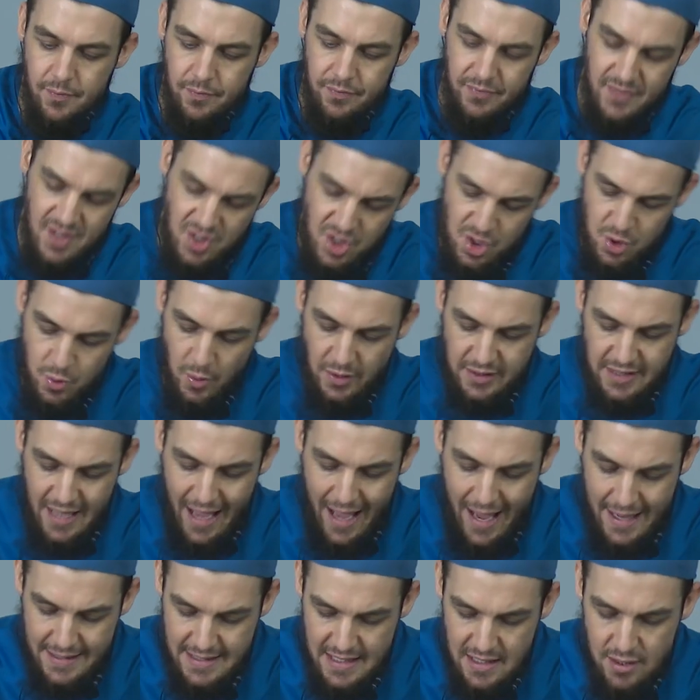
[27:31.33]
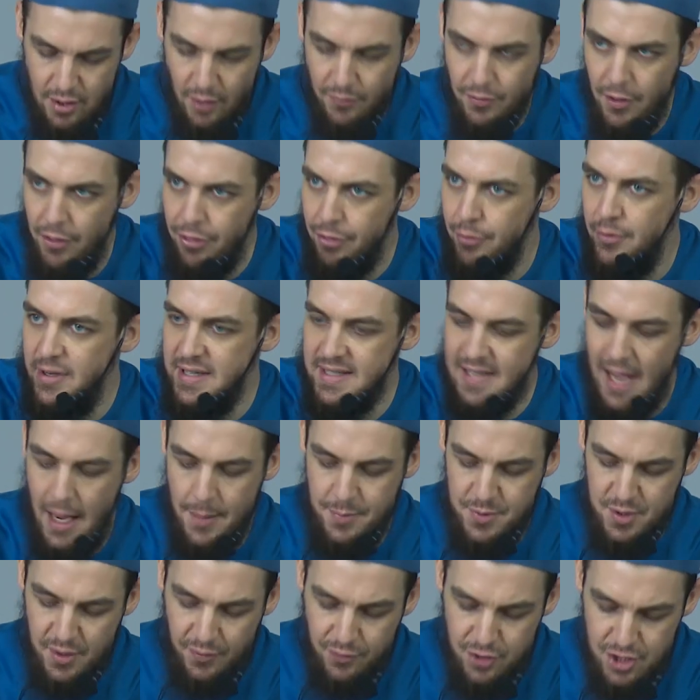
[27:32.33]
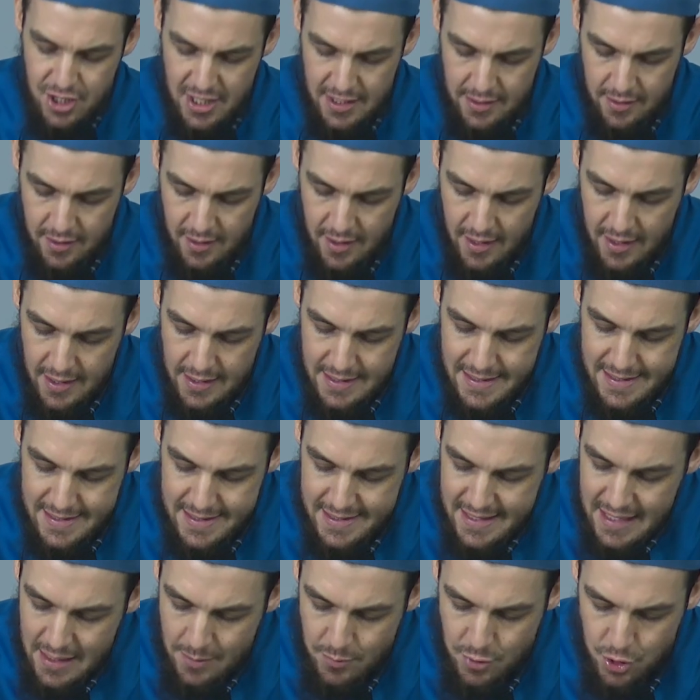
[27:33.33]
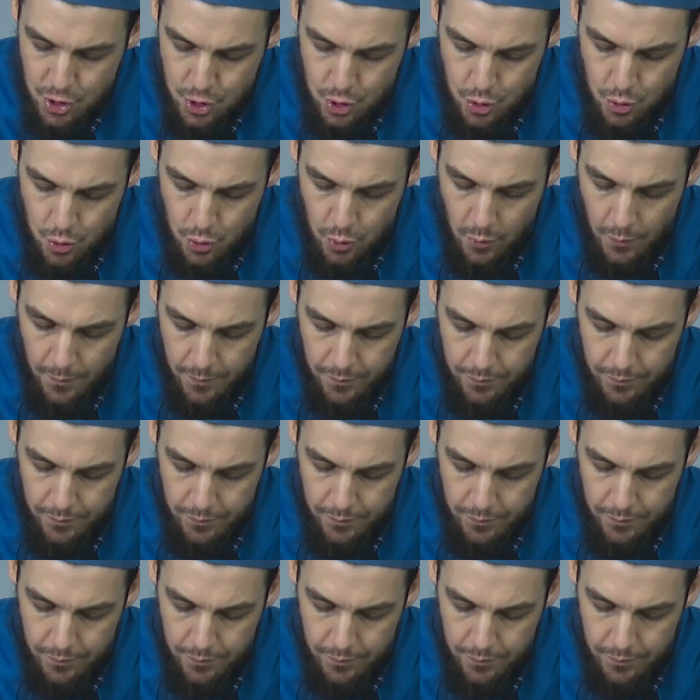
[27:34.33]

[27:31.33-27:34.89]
This is what the hadith of the three types of jinn seems to